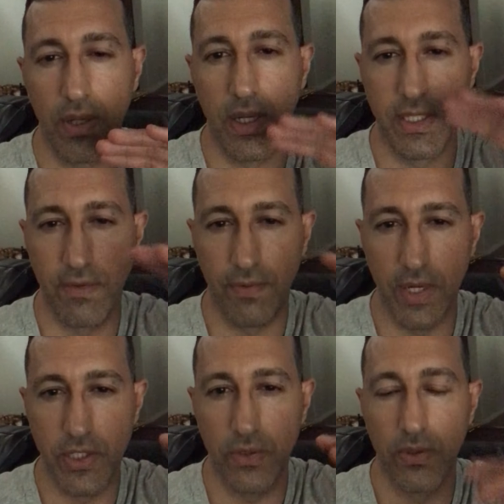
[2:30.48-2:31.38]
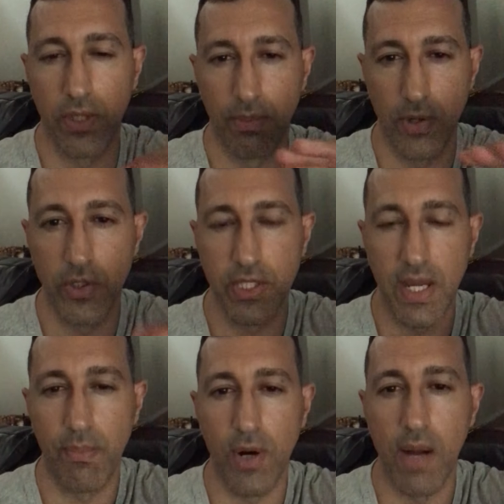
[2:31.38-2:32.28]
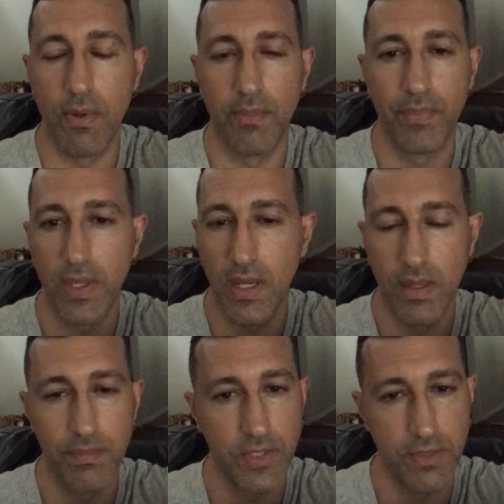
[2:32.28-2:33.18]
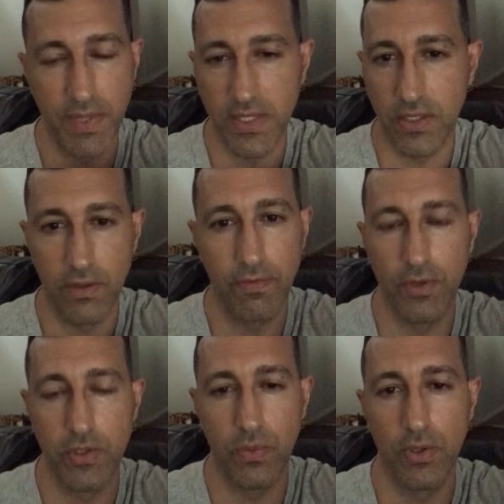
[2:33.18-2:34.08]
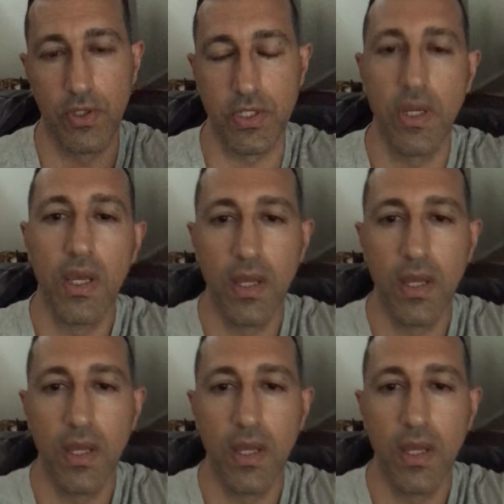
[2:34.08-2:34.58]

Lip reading: a differential or an approach to that problem just based on your first words.